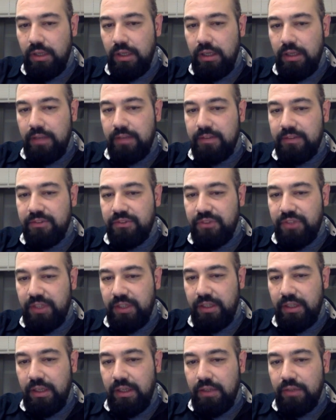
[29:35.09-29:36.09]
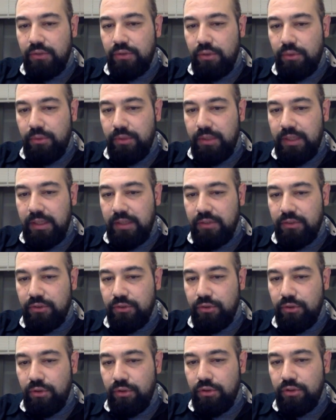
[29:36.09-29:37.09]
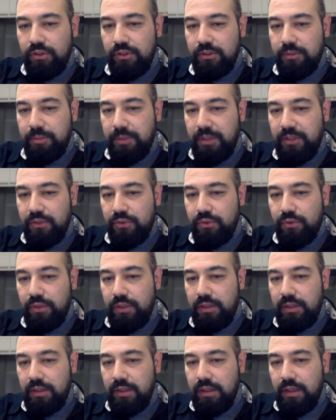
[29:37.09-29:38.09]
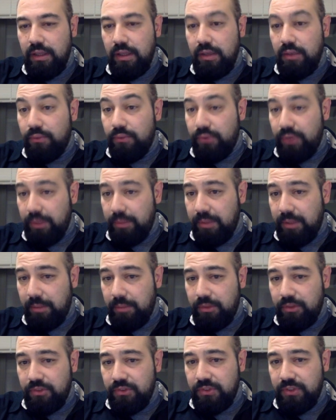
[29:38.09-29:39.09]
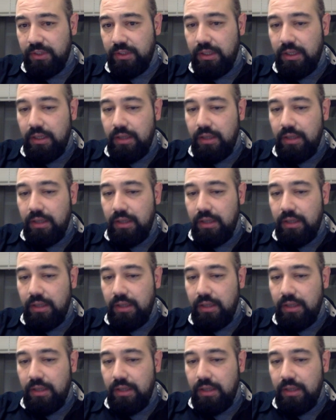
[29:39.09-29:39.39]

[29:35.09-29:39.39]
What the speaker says: It is 3. So we can search this page 2 in the frame number 3.